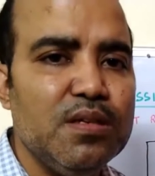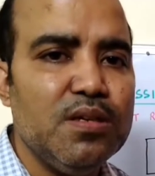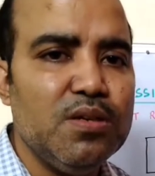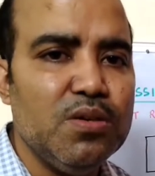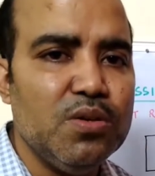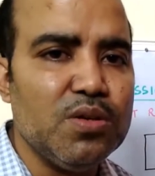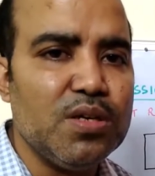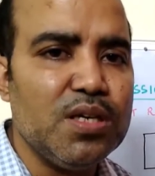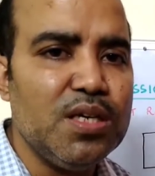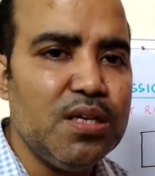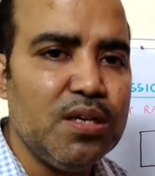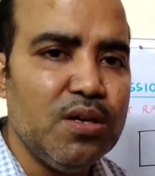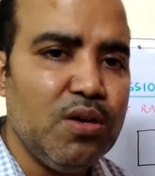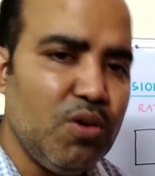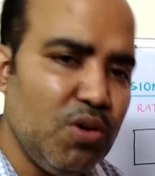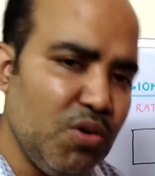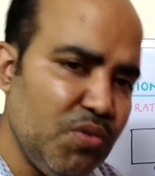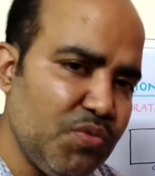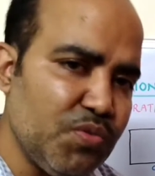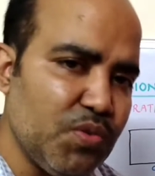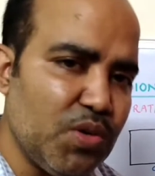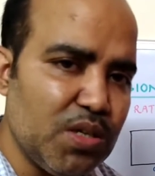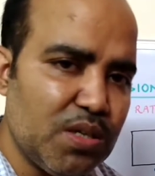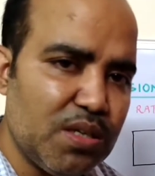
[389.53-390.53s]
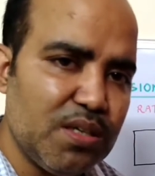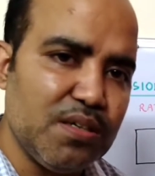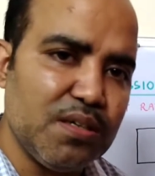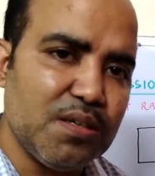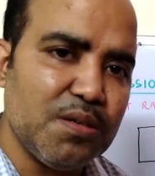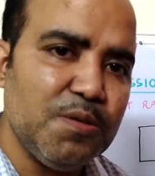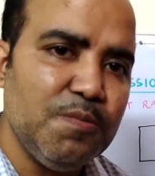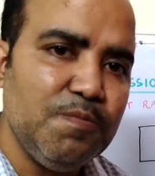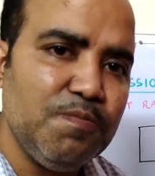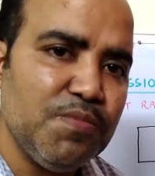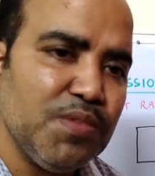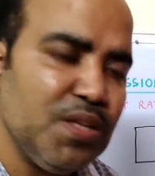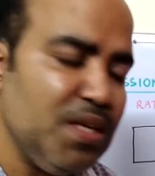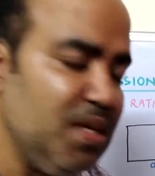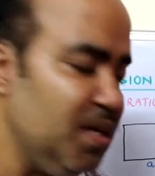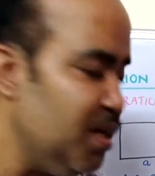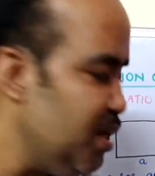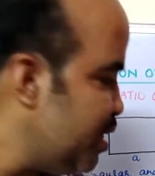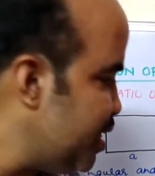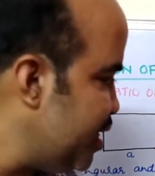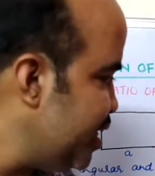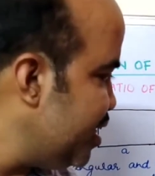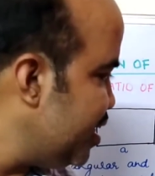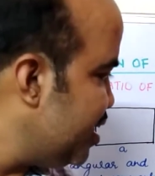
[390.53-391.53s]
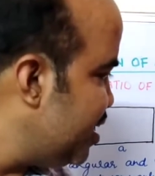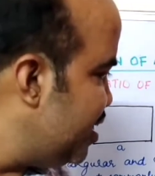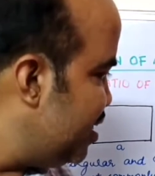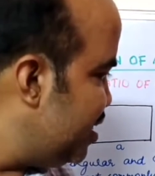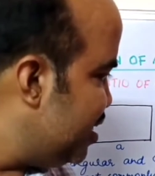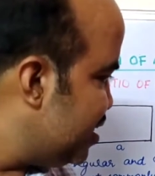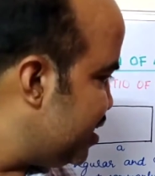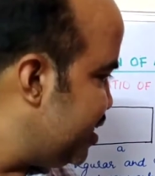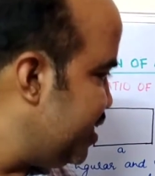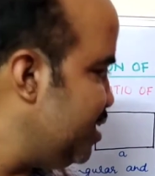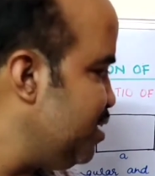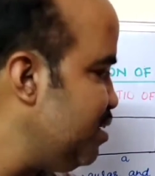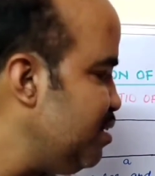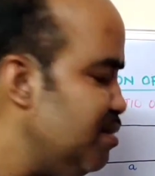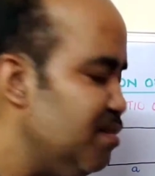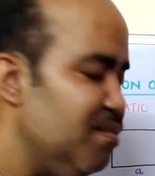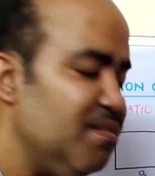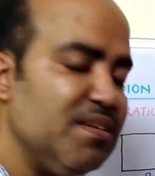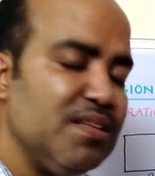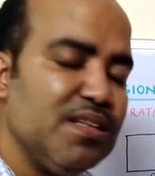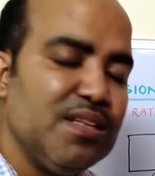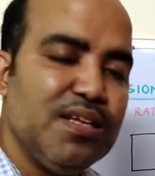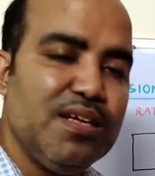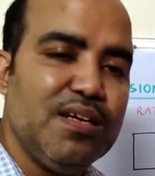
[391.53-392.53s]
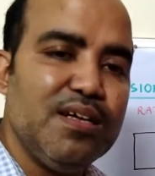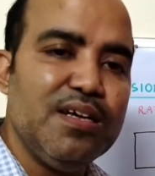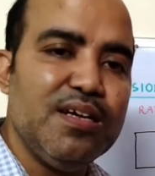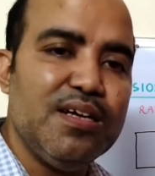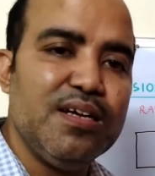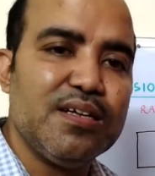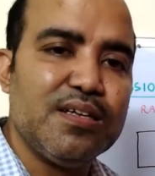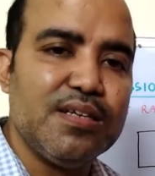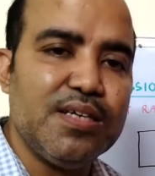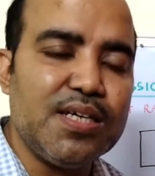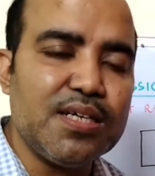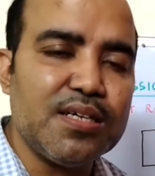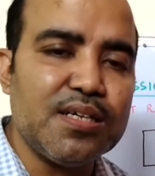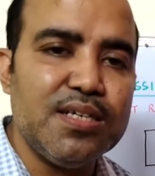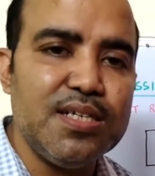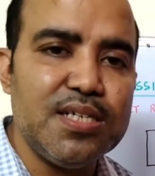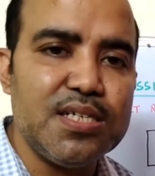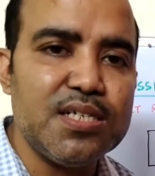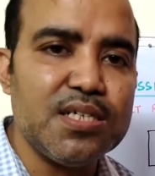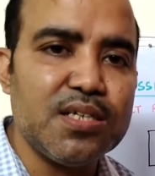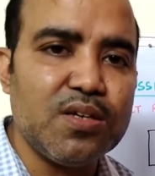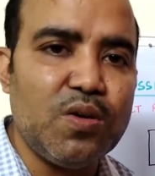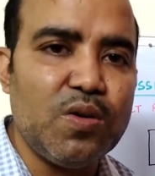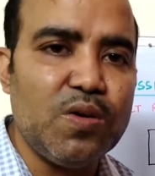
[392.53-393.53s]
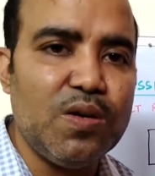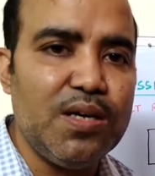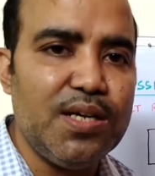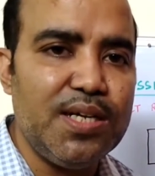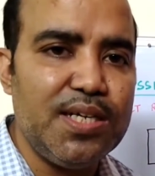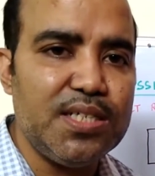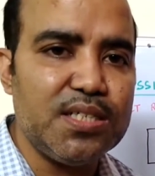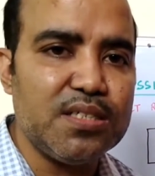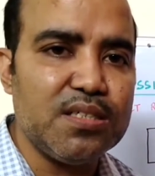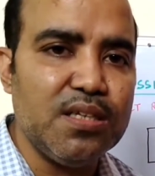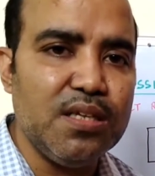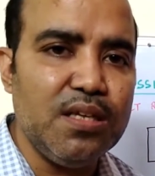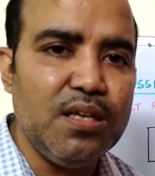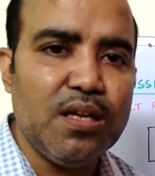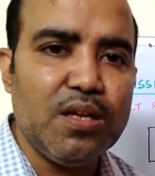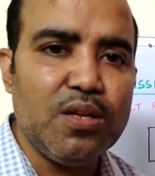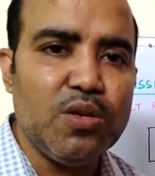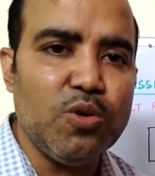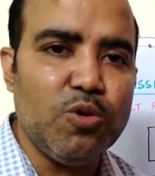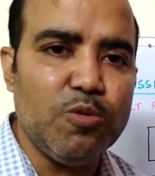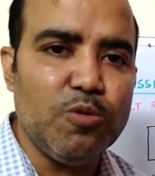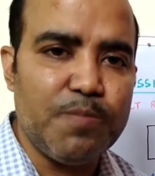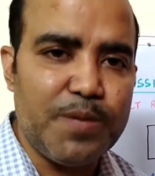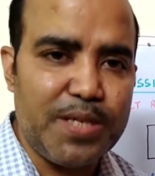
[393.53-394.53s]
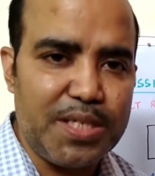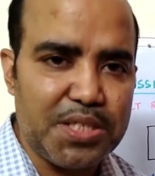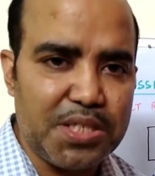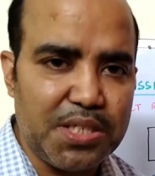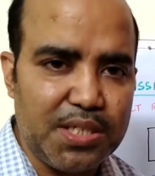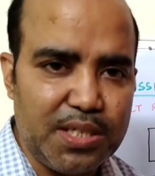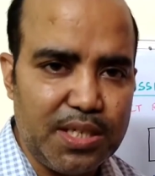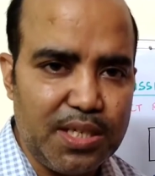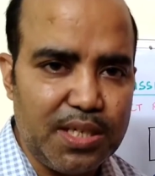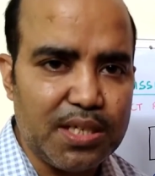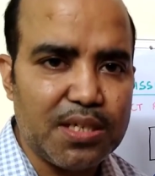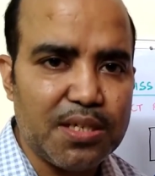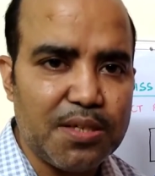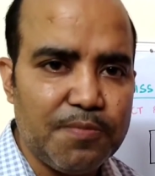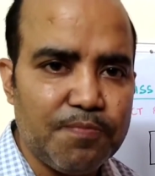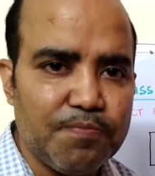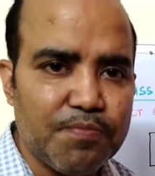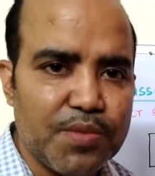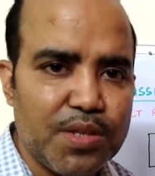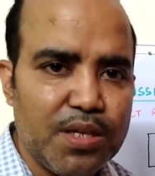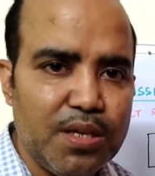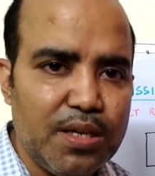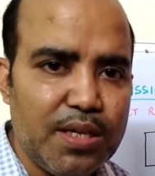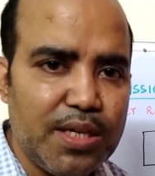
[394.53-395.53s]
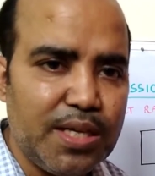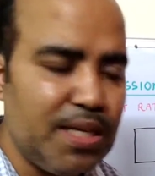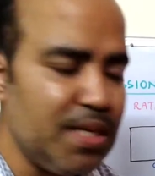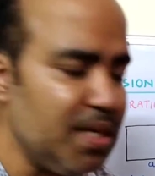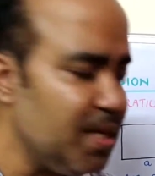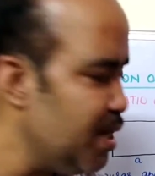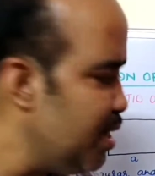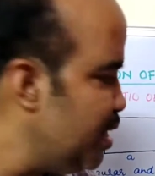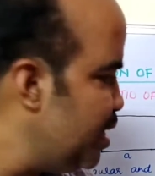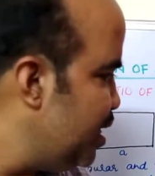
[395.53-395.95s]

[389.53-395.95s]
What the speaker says: okay, of water, right, then the duct is called as the low pressure duct, right?